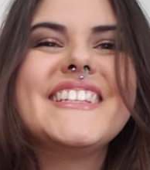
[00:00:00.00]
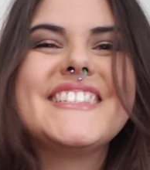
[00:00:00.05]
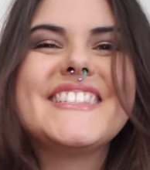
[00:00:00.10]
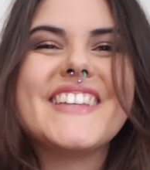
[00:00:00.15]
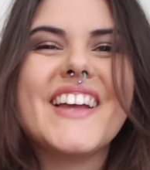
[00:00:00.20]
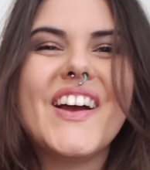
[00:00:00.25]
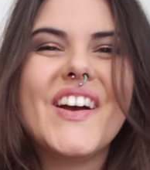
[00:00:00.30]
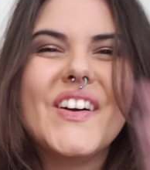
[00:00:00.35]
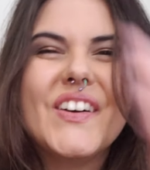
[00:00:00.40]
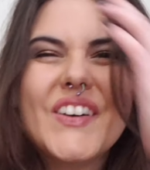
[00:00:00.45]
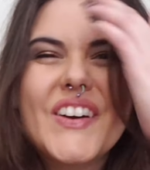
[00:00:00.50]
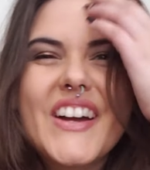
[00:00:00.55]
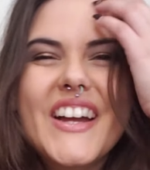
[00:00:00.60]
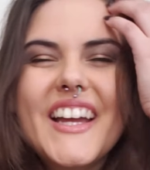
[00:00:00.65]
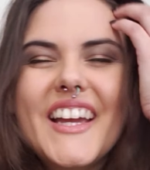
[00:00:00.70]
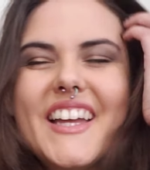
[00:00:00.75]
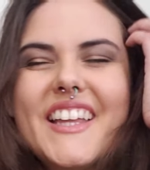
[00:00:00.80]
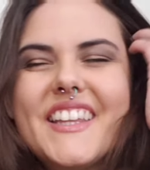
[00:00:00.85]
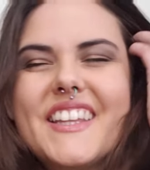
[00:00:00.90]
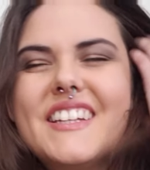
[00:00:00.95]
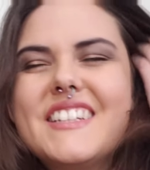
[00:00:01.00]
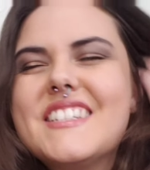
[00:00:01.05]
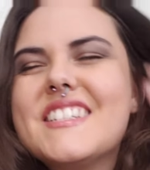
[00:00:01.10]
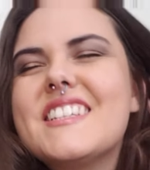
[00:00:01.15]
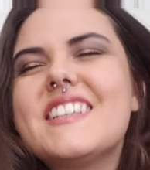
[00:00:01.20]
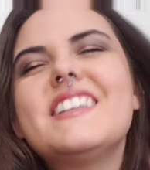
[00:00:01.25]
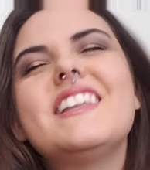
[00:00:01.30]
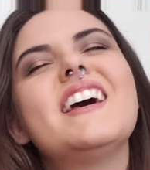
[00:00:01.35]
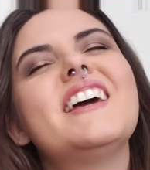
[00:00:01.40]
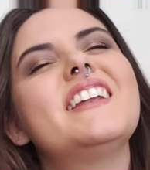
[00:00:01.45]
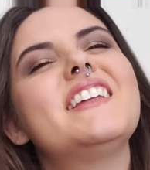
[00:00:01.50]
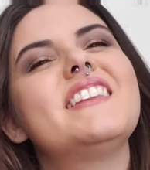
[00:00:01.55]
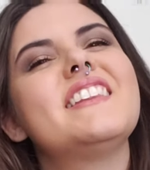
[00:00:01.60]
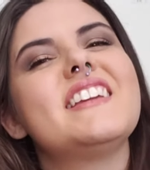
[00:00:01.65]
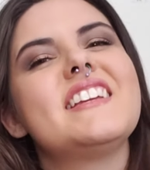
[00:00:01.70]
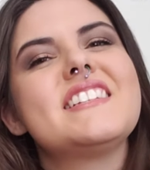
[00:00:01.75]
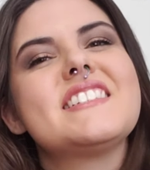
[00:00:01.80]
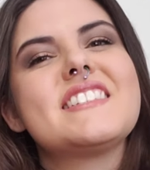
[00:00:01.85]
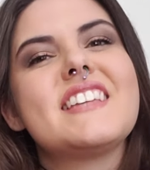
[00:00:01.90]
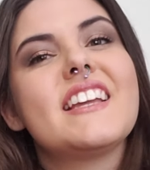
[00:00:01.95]
So there's a lot of
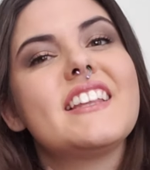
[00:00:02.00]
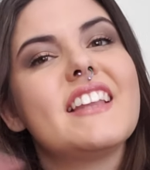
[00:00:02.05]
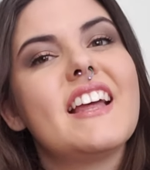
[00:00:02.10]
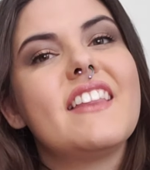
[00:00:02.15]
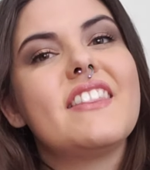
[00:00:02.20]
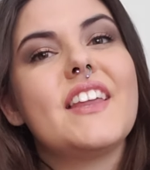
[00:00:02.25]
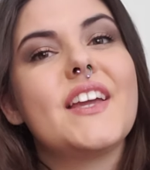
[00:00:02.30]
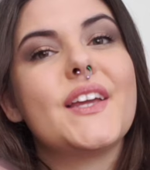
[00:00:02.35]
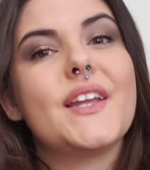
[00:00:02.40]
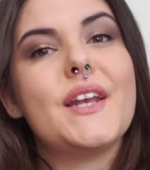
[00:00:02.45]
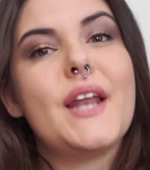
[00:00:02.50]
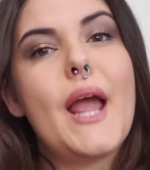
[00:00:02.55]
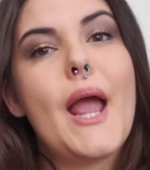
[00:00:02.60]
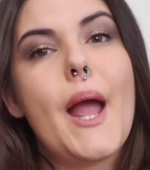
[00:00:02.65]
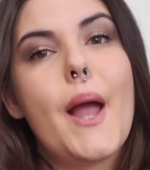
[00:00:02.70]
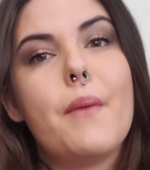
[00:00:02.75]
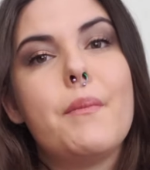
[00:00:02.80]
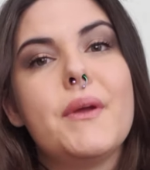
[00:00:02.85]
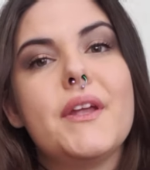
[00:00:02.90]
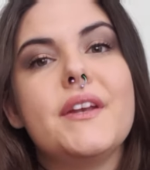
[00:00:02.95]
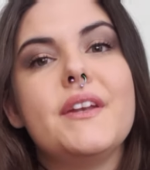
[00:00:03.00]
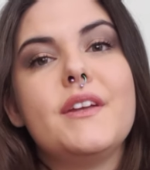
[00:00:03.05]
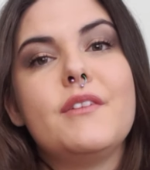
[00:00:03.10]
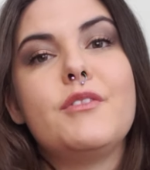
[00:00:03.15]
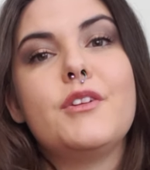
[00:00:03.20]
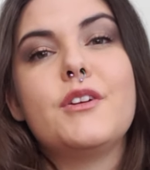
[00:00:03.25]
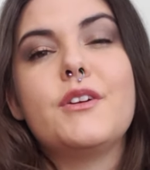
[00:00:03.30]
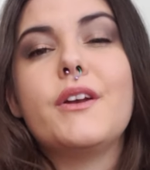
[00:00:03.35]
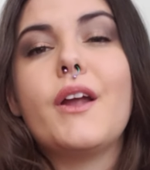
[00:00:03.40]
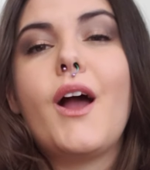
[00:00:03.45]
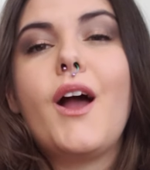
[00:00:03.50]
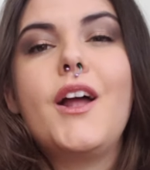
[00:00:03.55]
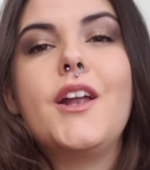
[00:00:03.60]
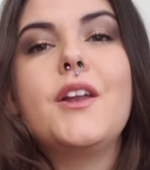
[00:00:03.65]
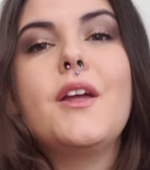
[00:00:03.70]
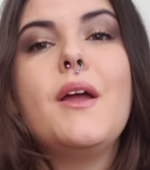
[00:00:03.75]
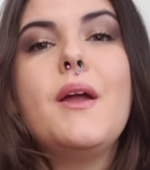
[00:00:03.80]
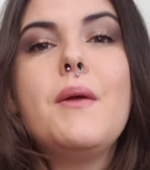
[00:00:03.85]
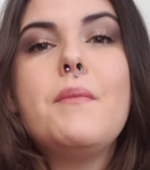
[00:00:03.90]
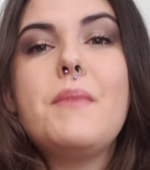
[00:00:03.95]
things like that can happen if you're not
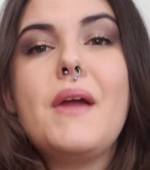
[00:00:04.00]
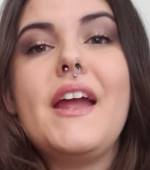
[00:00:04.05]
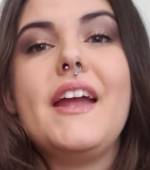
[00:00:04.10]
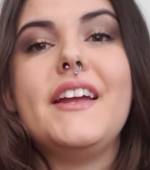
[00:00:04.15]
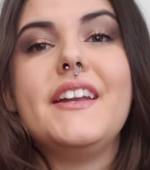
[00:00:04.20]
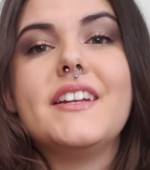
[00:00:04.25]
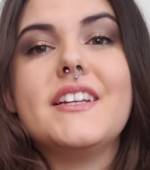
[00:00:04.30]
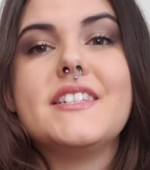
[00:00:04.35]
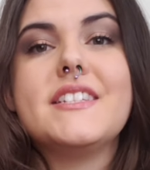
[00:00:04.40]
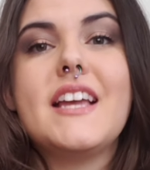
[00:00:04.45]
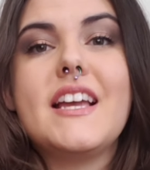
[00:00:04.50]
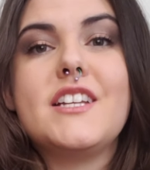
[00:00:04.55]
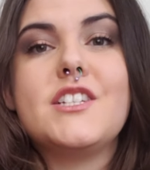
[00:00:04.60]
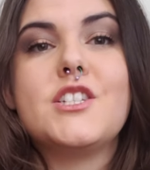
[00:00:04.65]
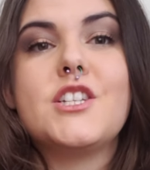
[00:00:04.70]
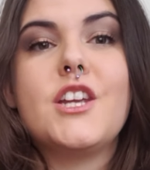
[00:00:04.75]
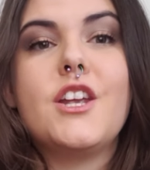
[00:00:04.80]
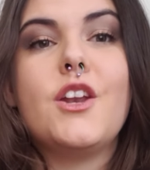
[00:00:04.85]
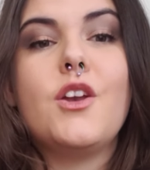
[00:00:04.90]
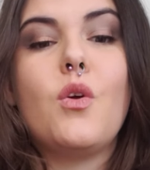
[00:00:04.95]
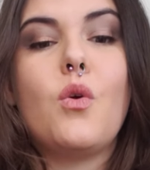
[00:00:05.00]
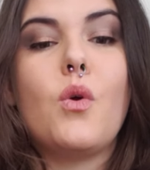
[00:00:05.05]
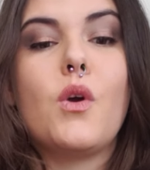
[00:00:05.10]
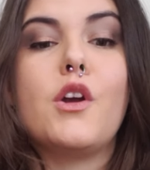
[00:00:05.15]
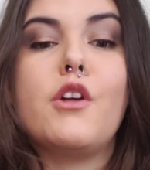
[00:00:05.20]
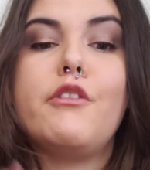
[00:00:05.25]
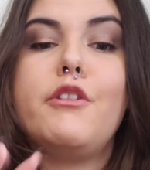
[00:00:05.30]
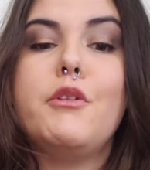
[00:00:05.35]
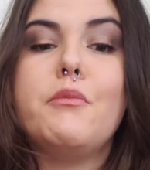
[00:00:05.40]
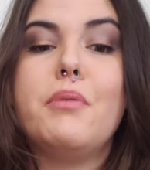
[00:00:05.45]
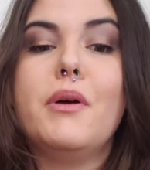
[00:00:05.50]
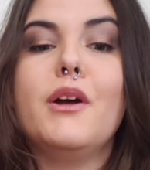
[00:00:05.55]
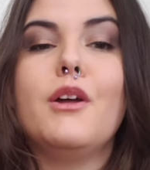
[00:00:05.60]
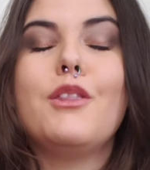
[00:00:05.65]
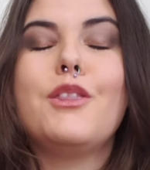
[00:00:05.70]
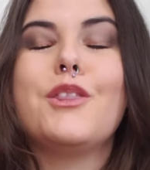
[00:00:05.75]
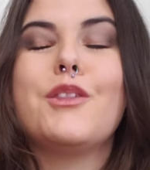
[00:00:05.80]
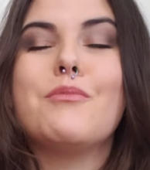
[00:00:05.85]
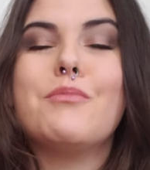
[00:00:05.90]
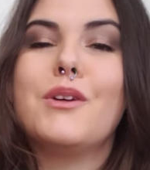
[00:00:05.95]
paying attention, or if you
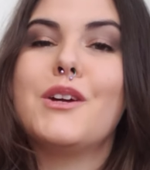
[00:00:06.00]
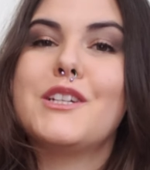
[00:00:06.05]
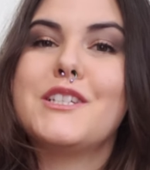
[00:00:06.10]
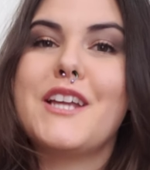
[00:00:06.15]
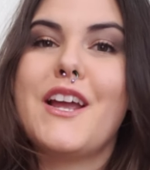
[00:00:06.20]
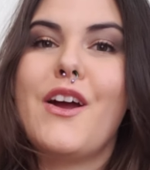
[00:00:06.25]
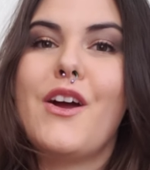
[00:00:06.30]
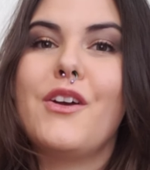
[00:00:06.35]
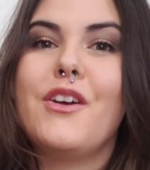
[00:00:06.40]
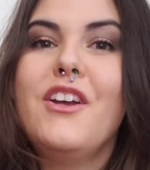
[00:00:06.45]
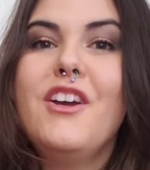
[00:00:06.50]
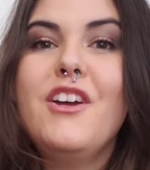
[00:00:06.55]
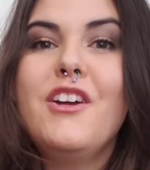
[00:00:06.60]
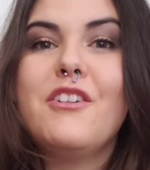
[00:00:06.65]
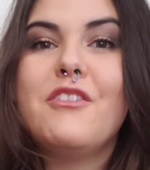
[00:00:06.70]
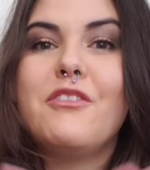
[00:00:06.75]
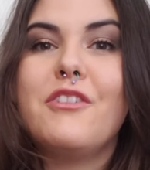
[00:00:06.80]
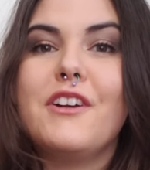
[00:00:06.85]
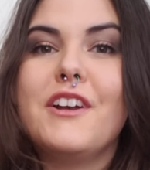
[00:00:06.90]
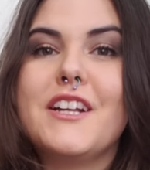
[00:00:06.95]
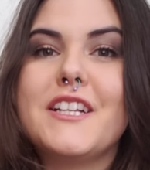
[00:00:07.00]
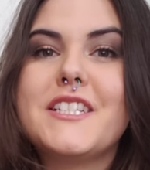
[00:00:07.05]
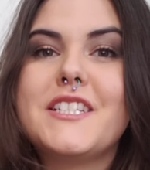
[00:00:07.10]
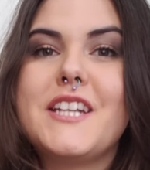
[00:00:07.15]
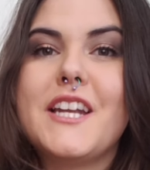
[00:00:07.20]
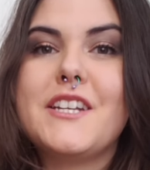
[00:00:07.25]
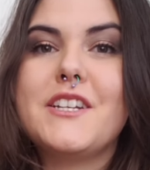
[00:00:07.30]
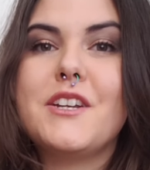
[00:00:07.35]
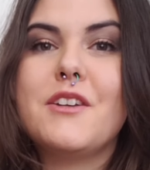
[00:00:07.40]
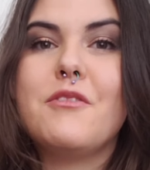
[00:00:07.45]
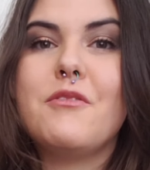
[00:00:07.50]
put the book down for an extended